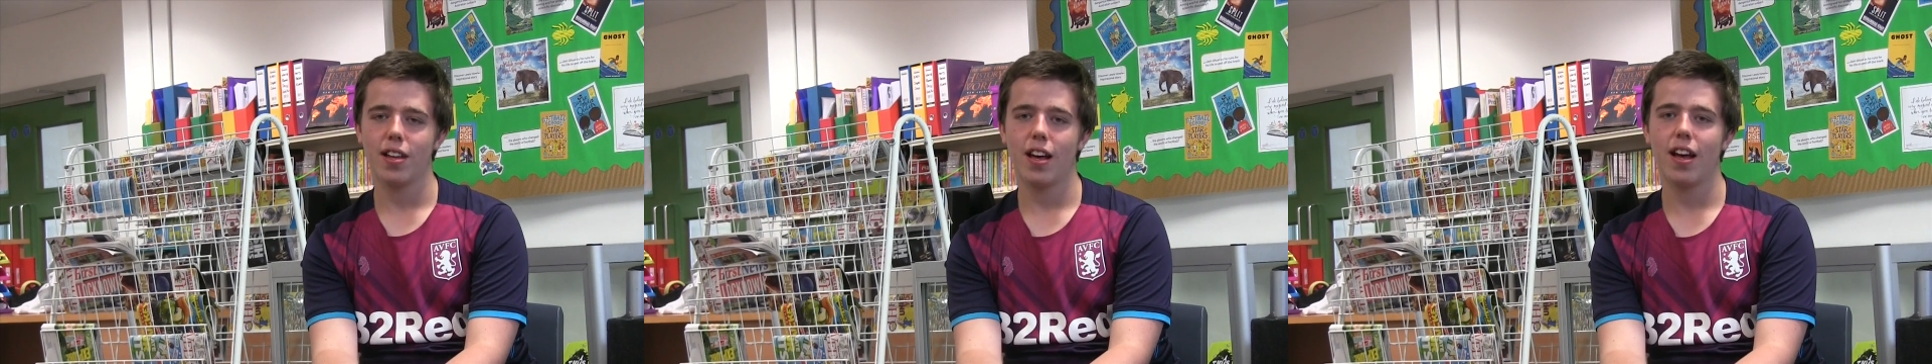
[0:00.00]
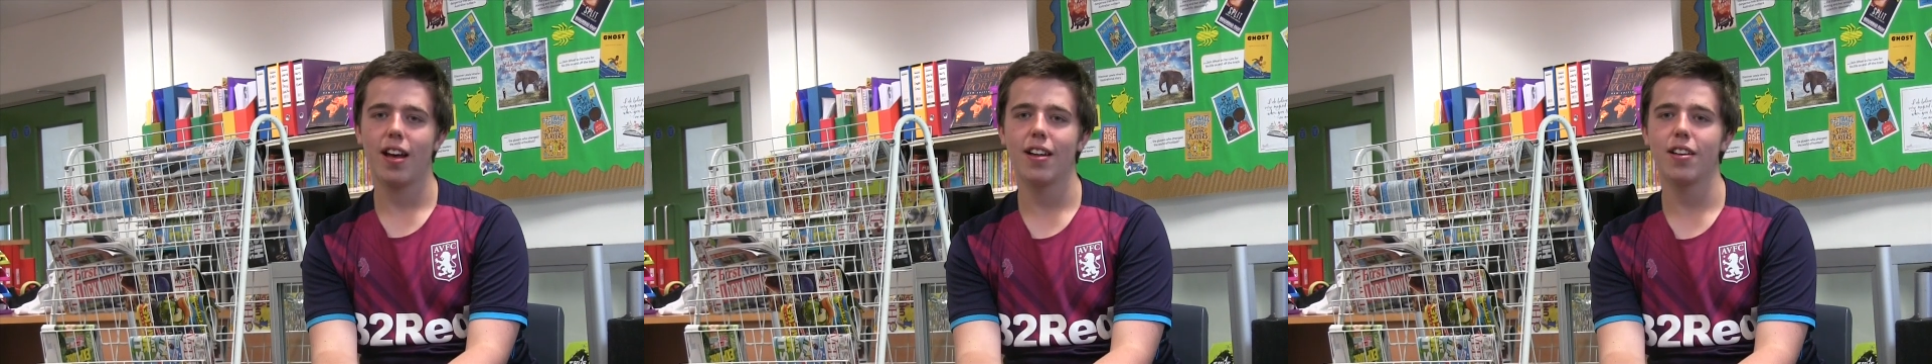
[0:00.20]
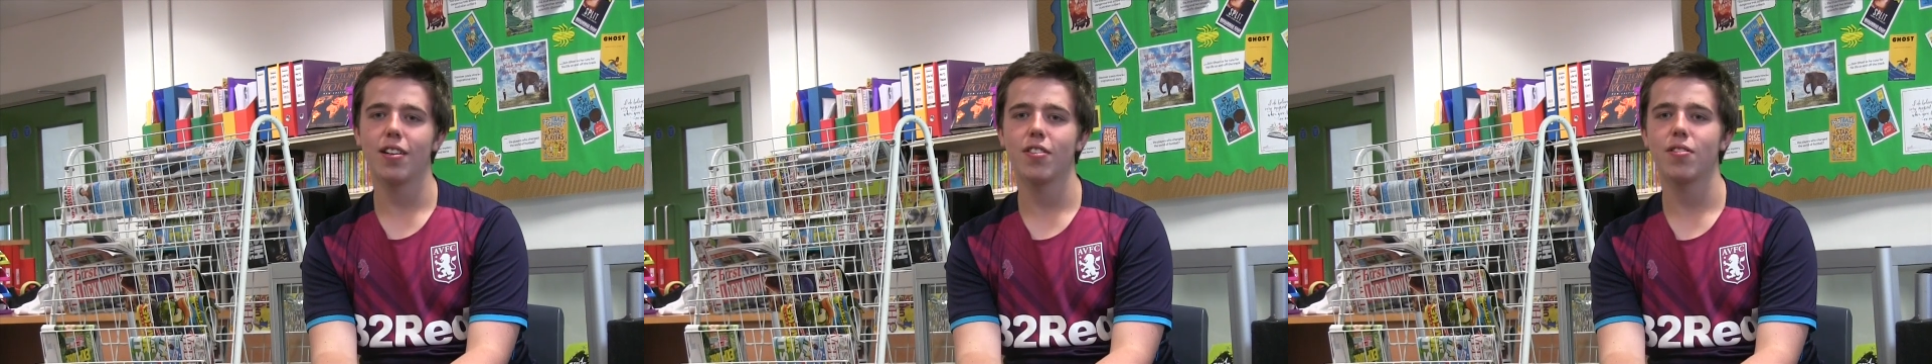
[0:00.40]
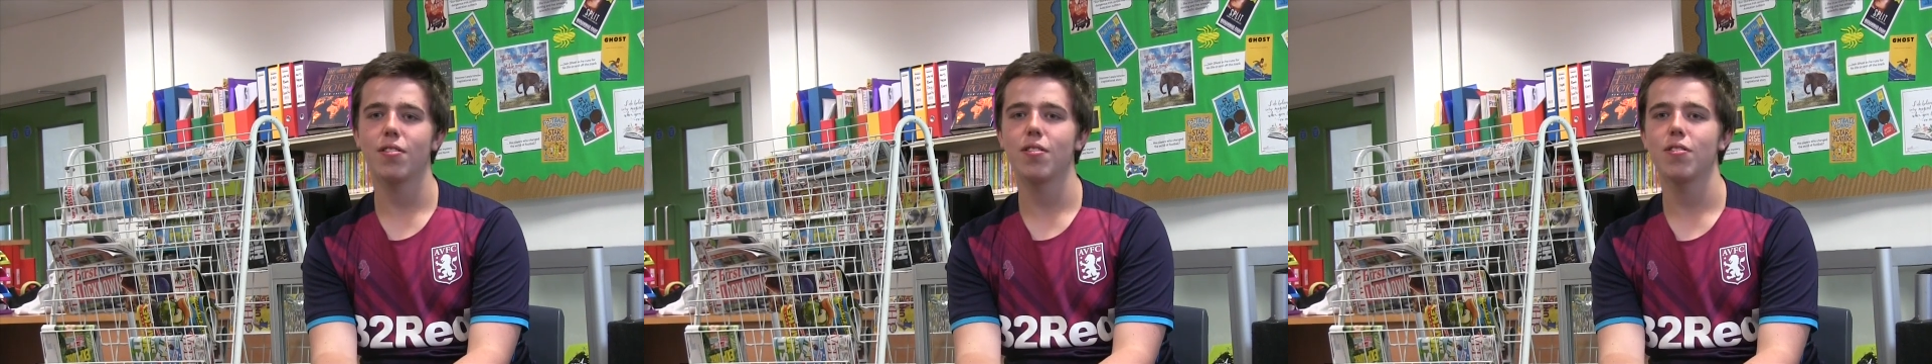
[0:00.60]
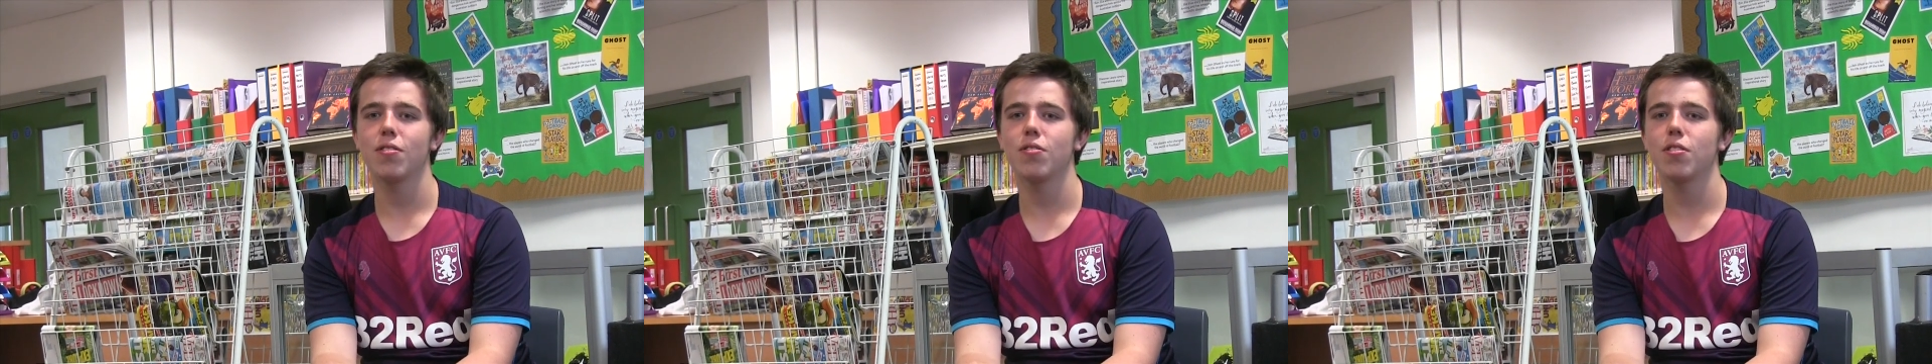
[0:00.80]
and
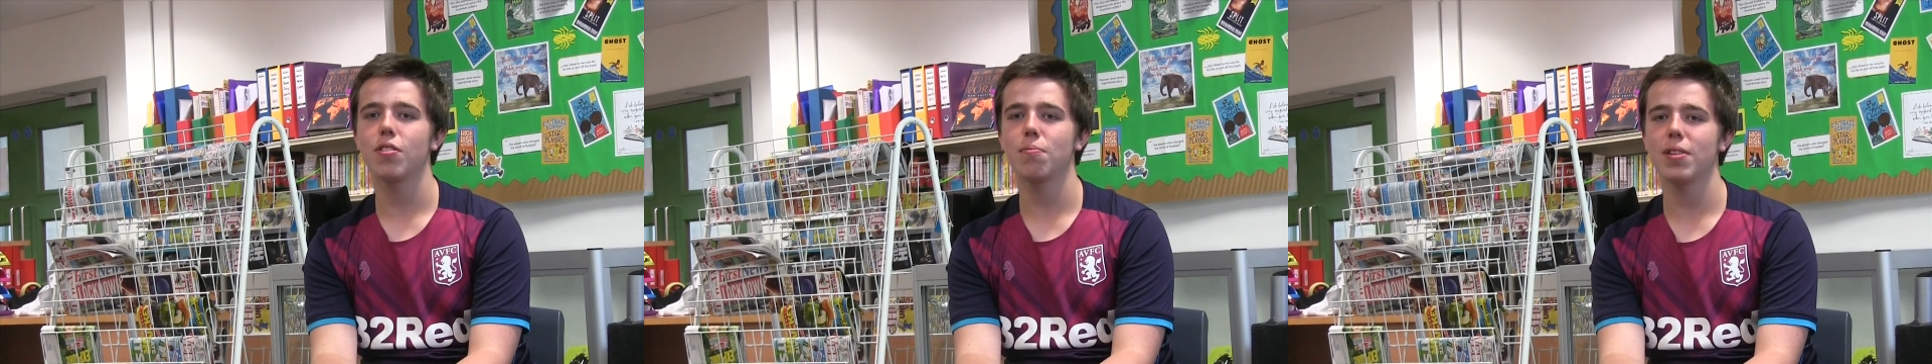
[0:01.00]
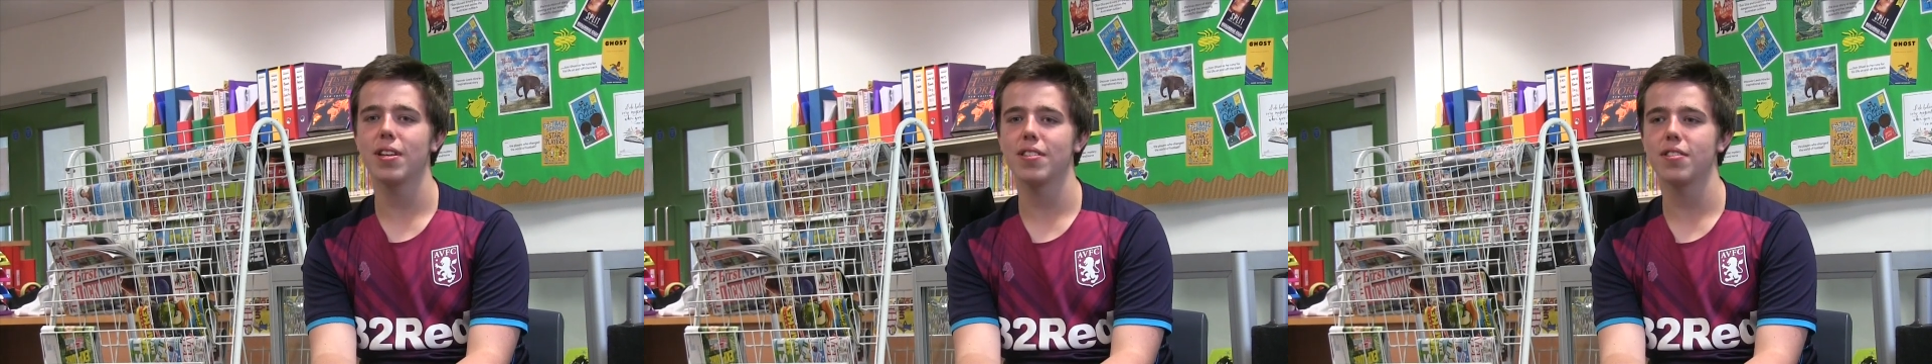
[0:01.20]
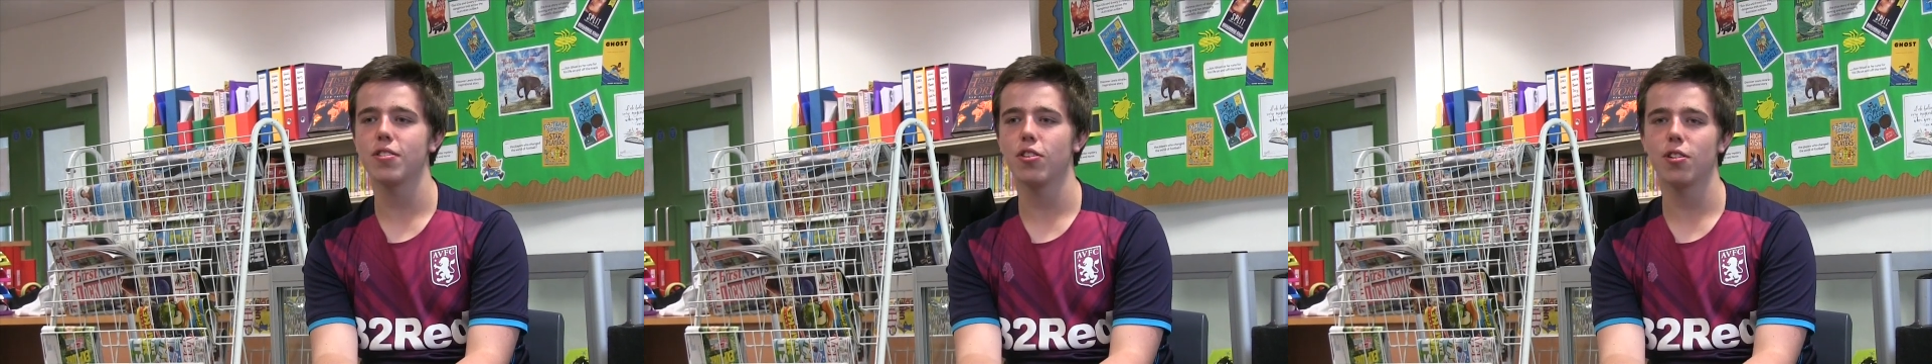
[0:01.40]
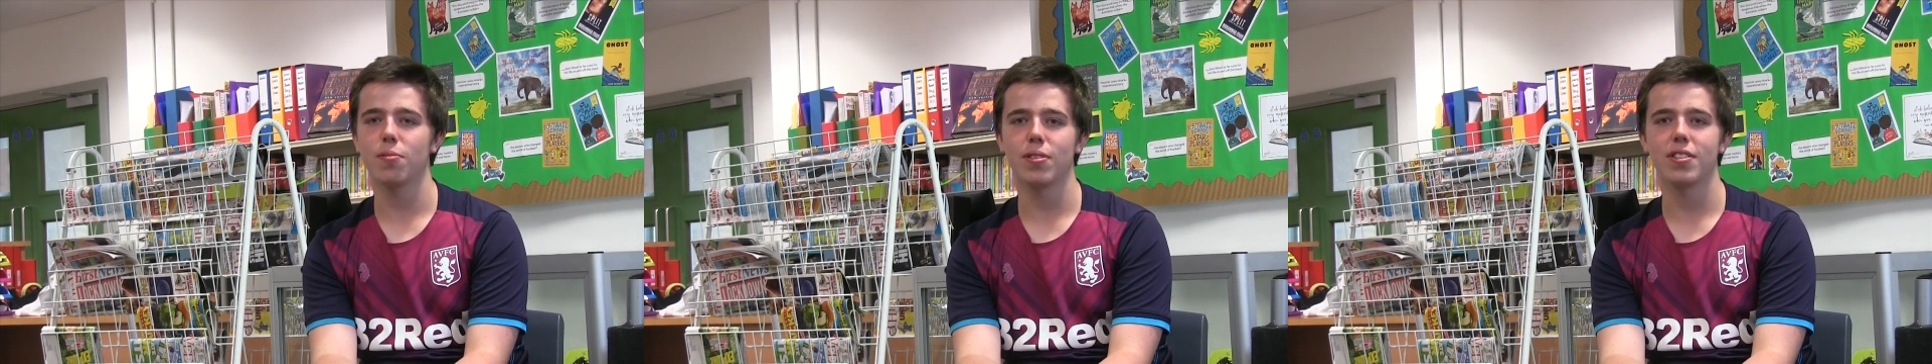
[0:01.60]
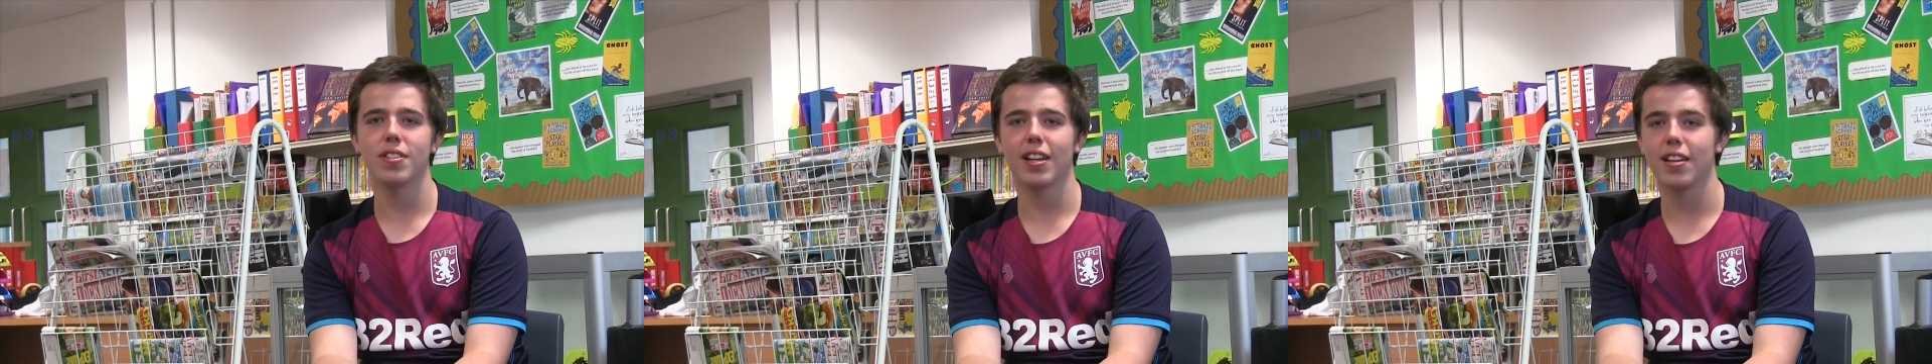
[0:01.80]
compete in
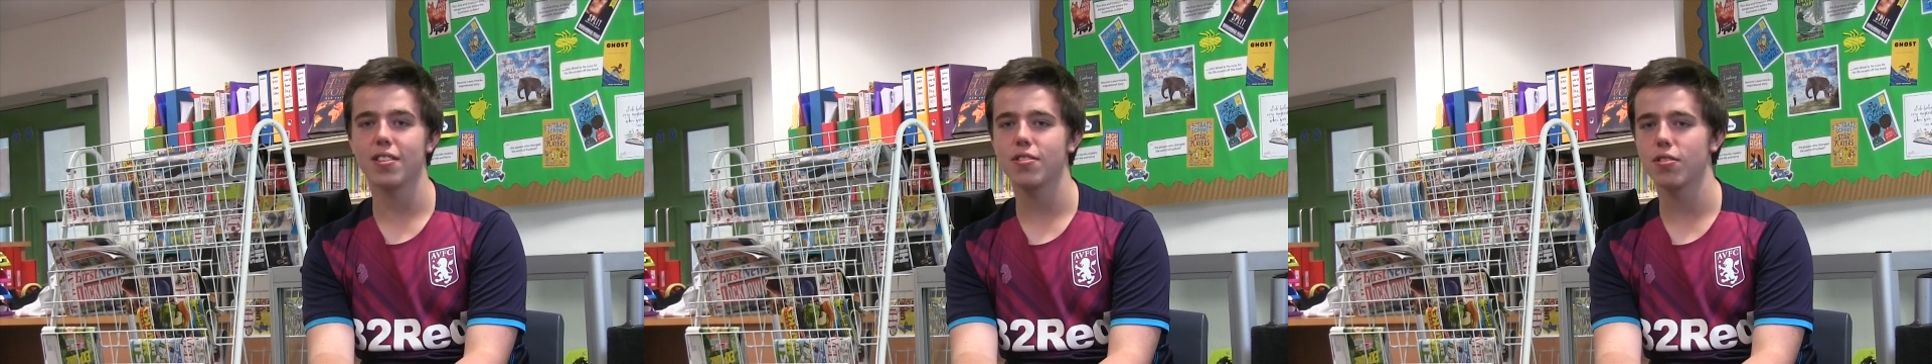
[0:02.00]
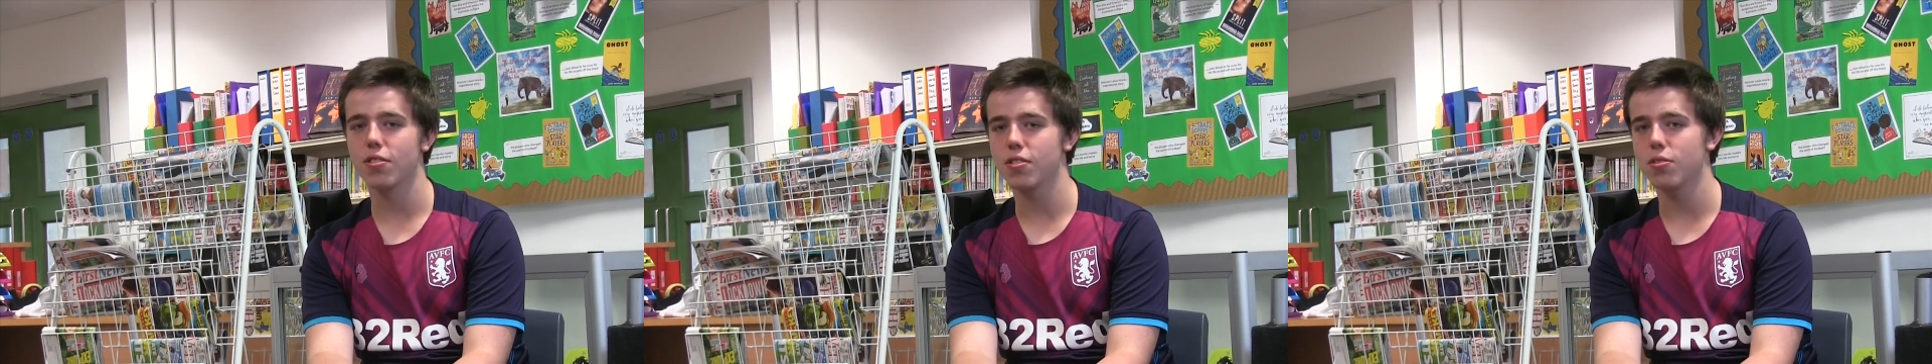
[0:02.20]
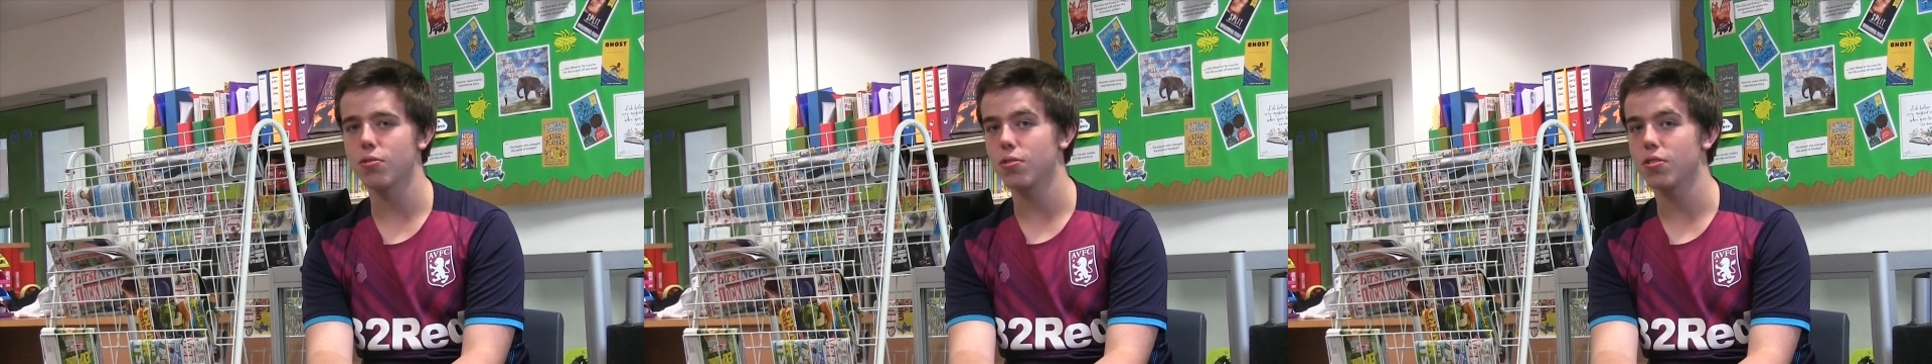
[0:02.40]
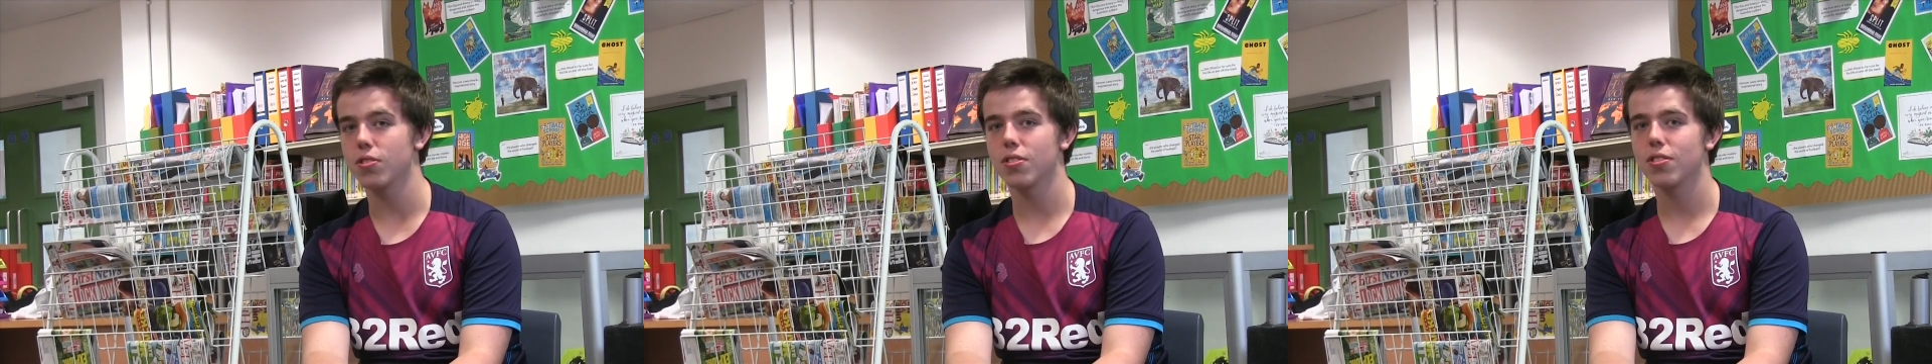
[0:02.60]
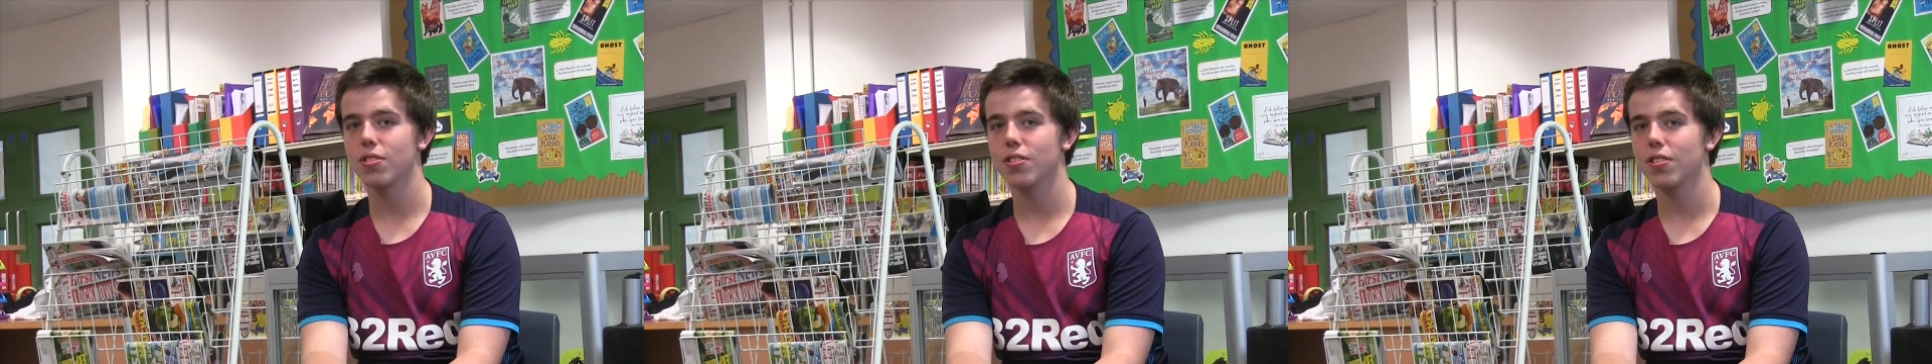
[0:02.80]
tournaments against other schools.